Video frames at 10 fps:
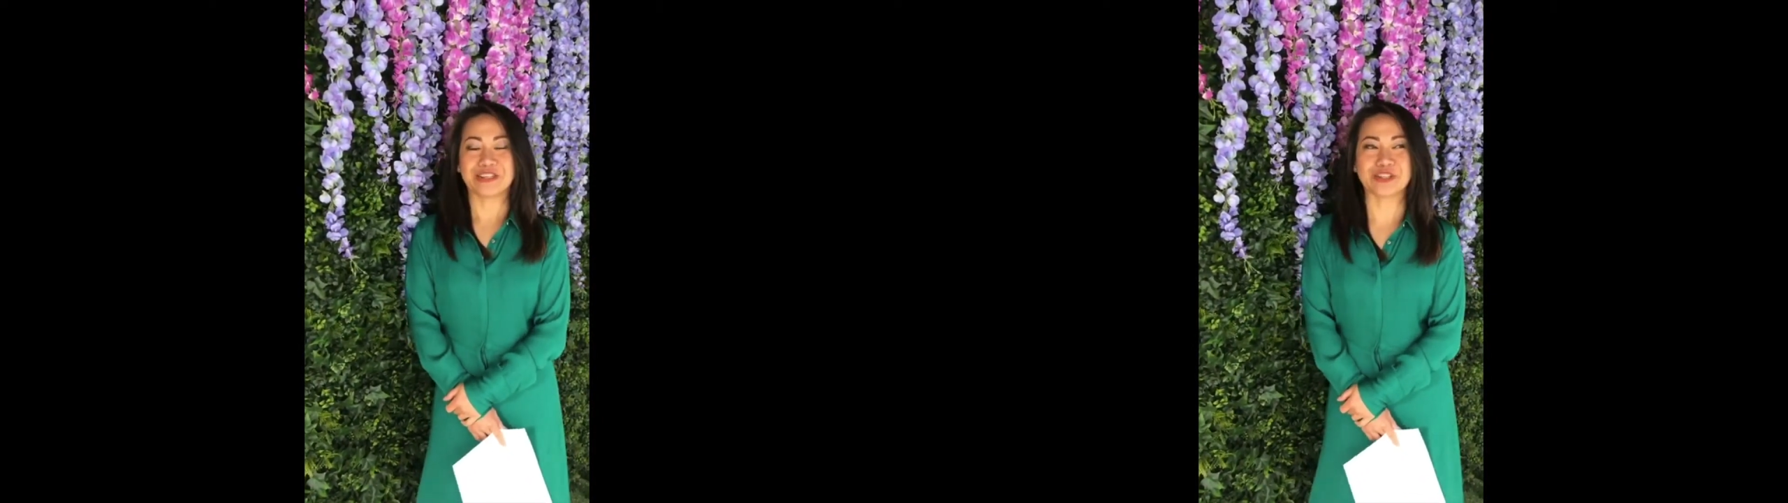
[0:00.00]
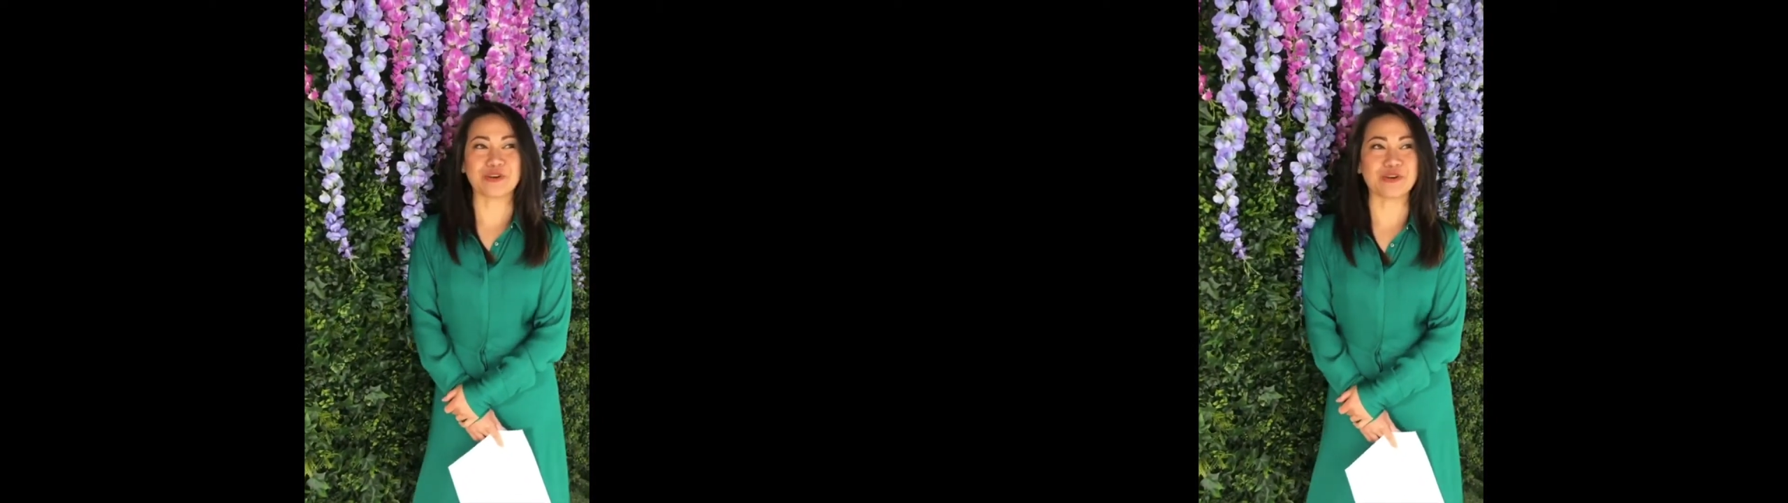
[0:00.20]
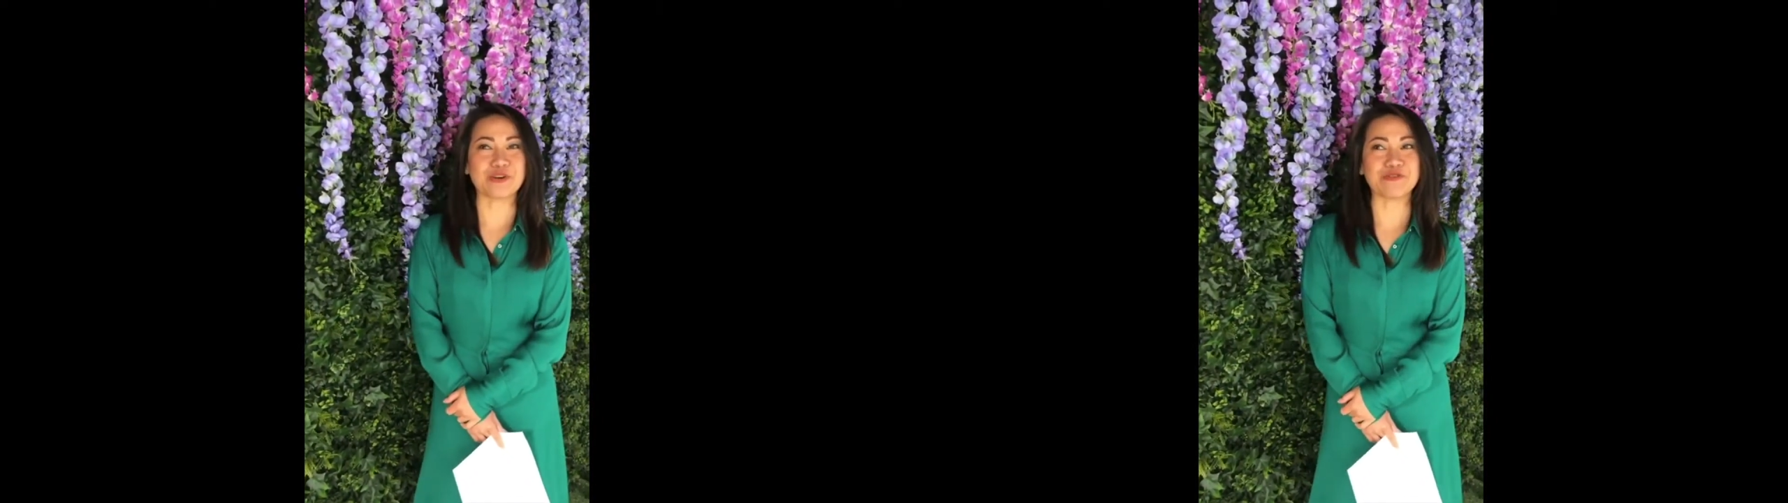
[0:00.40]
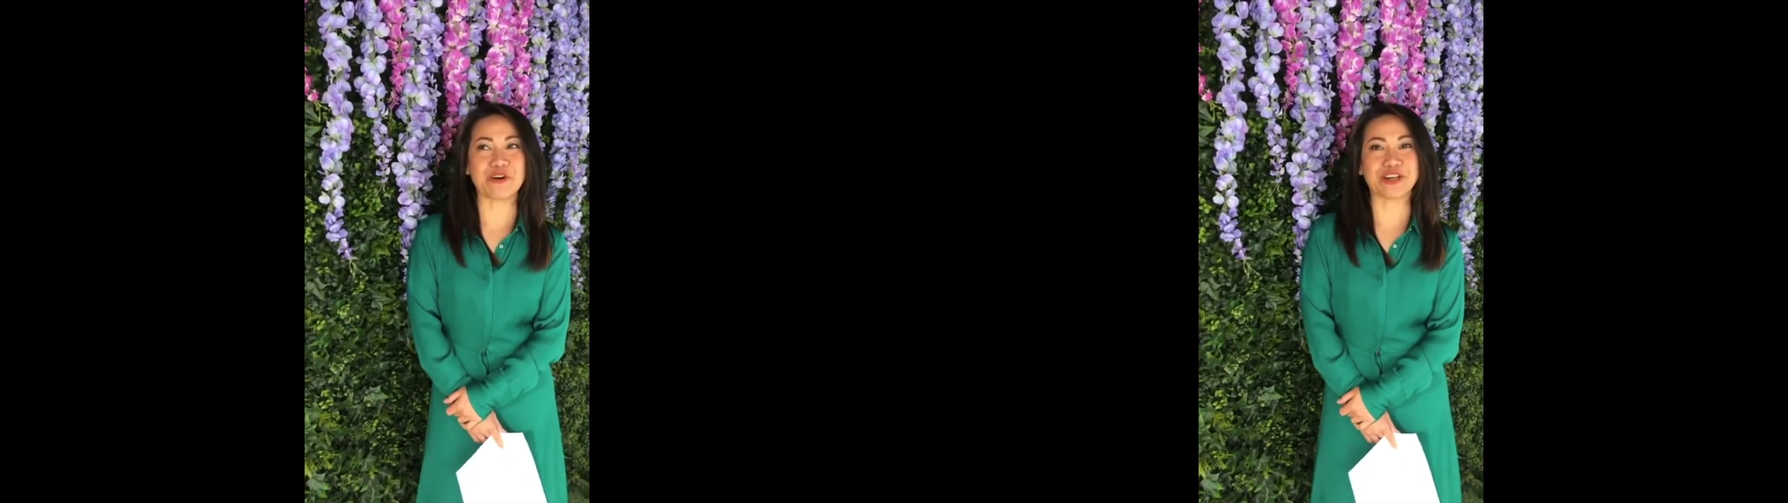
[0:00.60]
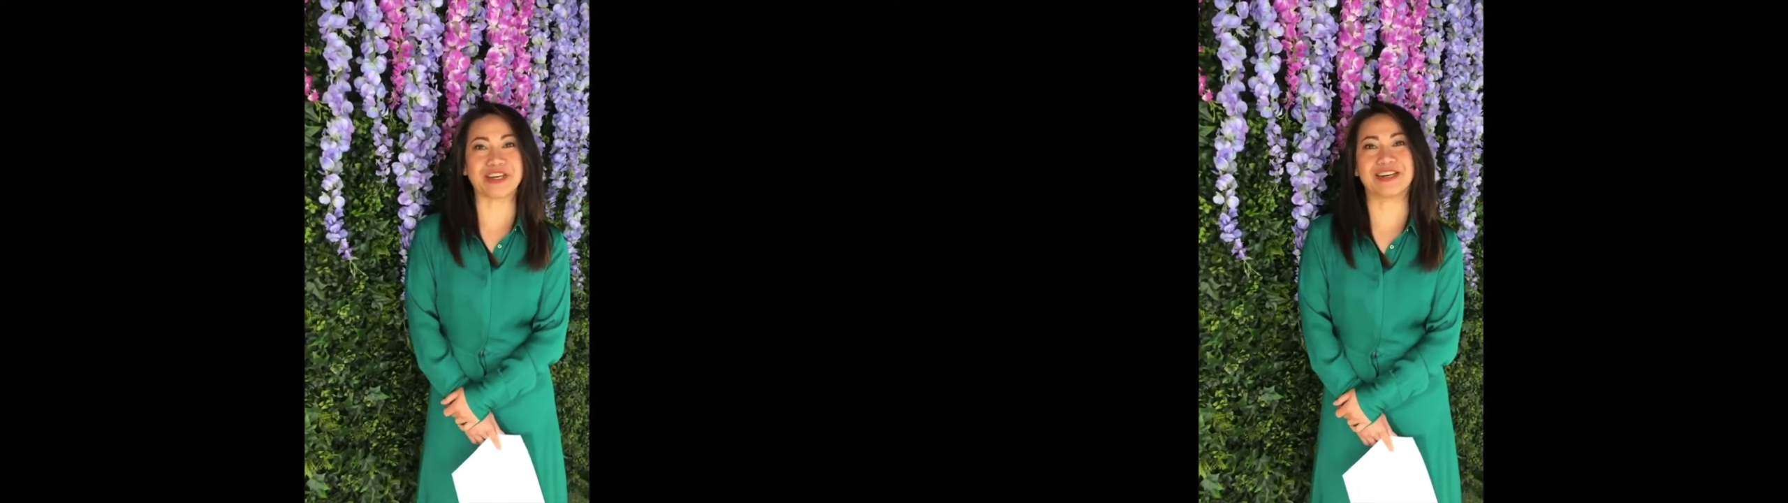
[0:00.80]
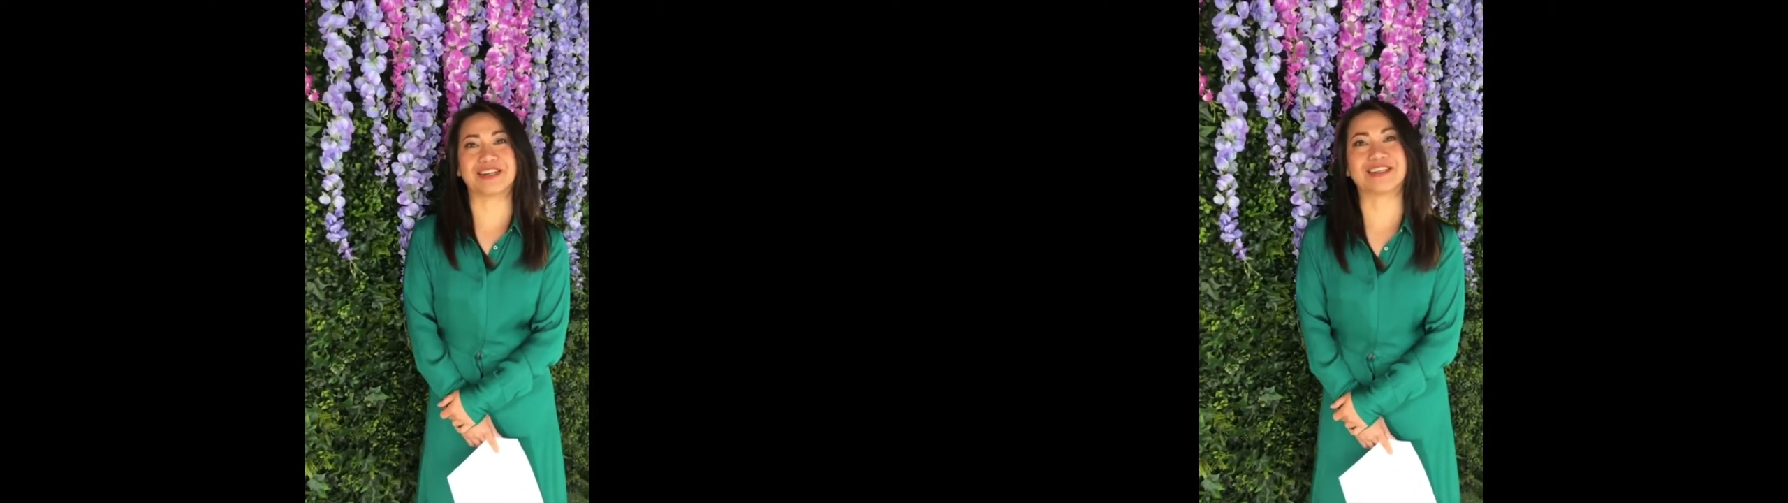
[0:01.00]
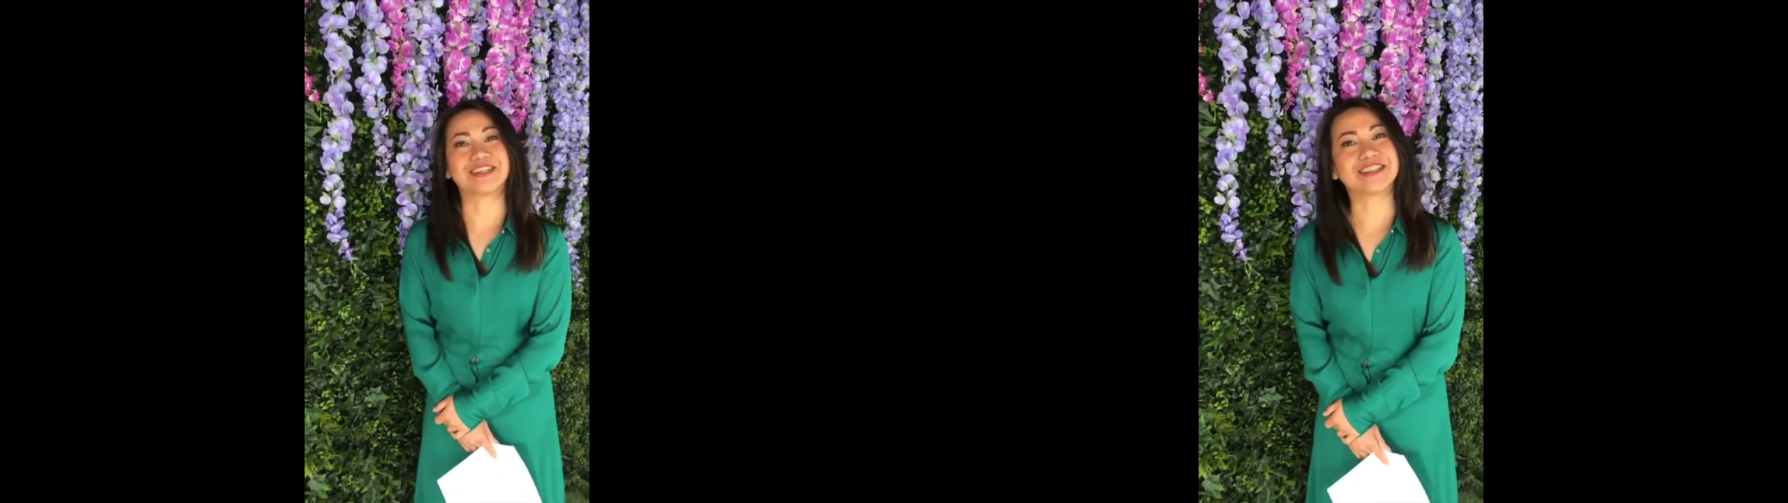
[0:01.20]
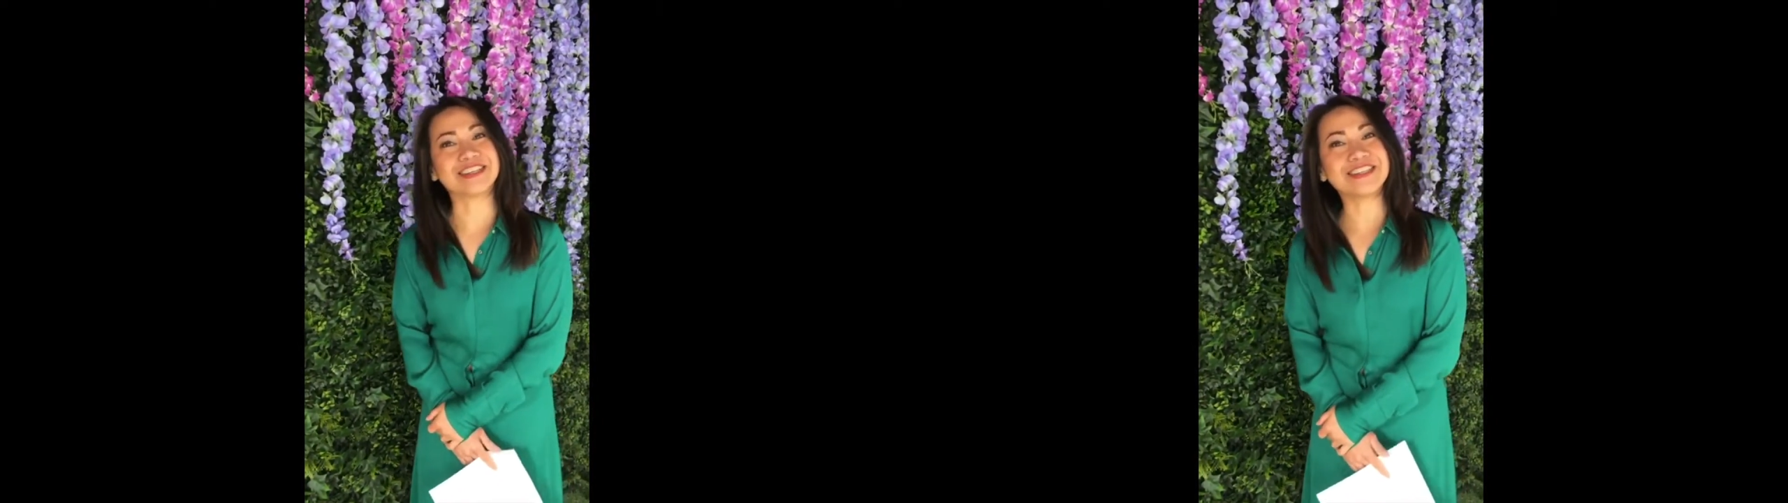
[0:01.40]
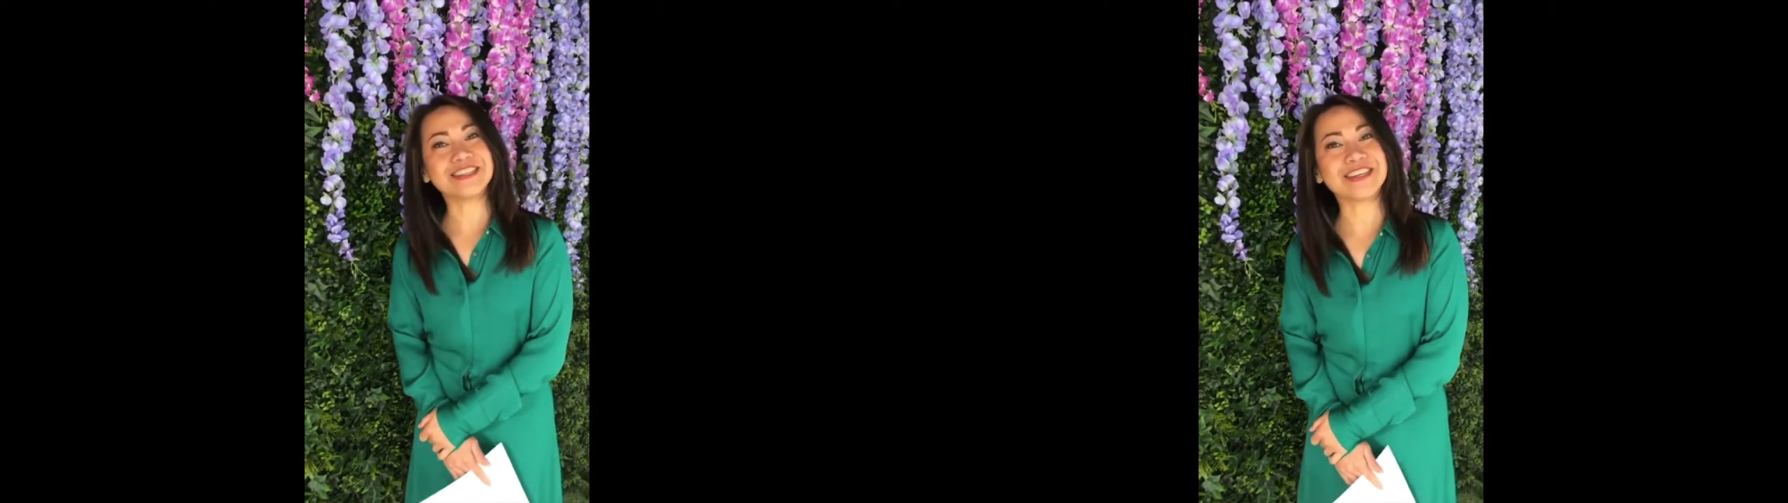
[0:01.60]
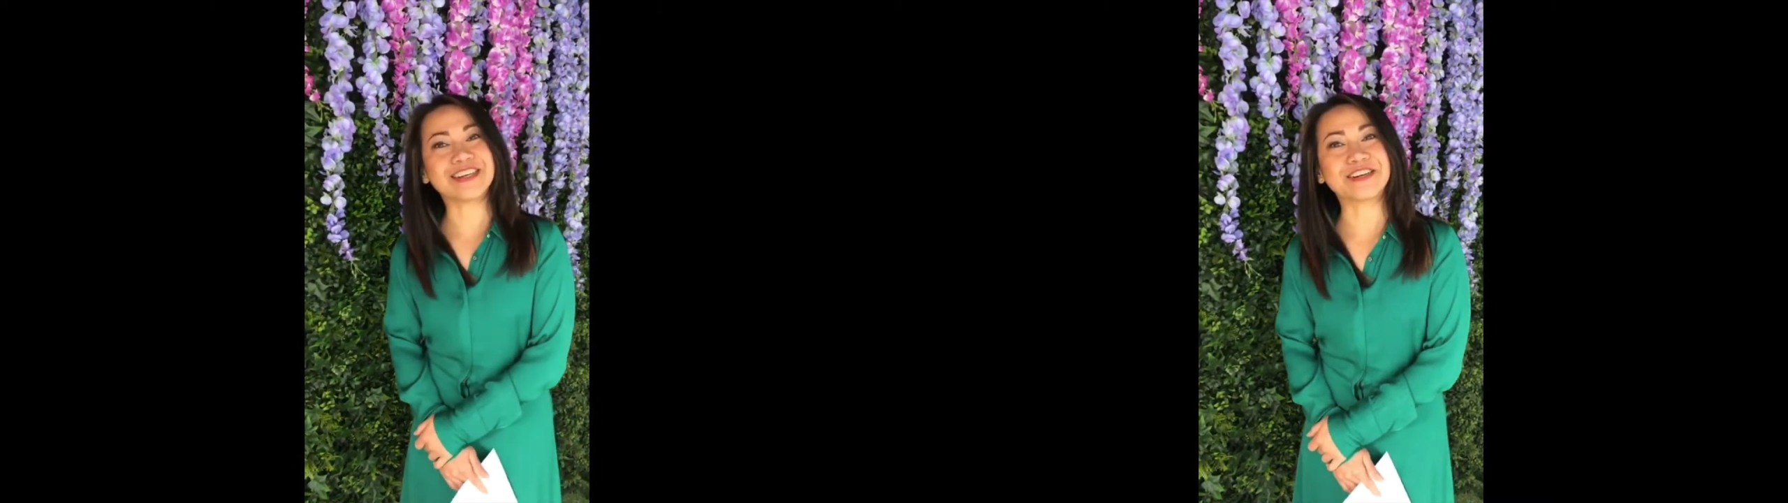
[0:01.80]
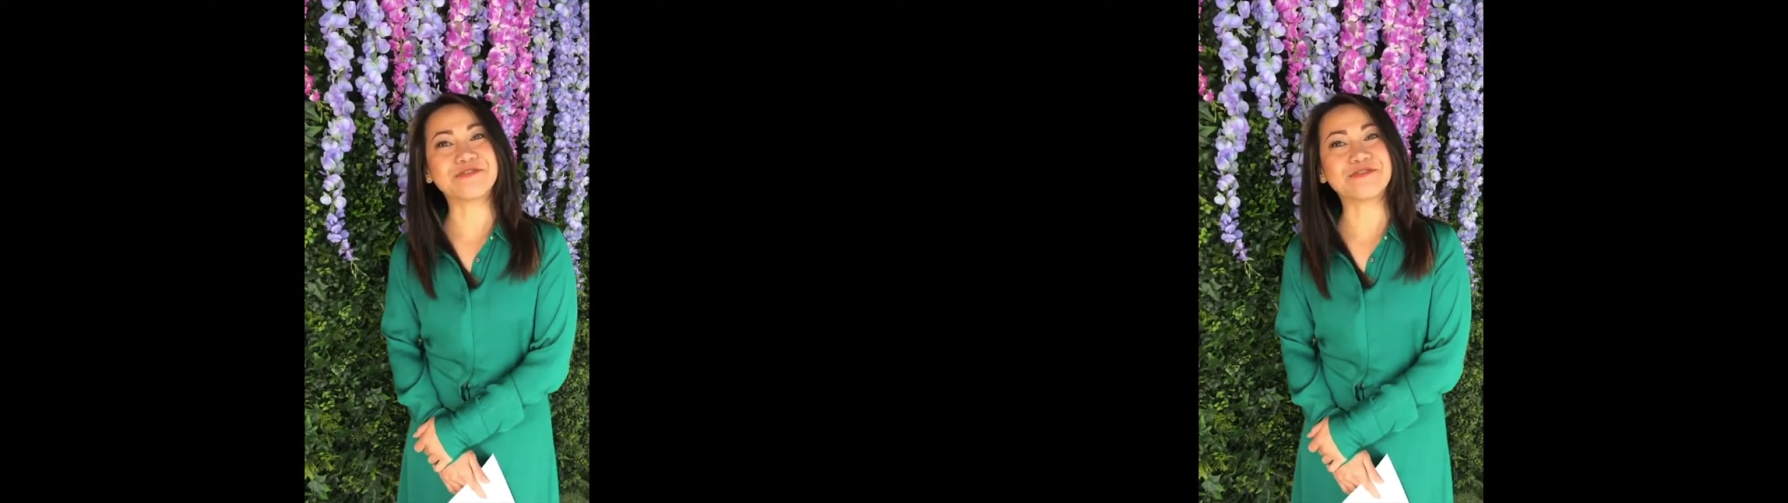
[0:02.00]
So for the this year,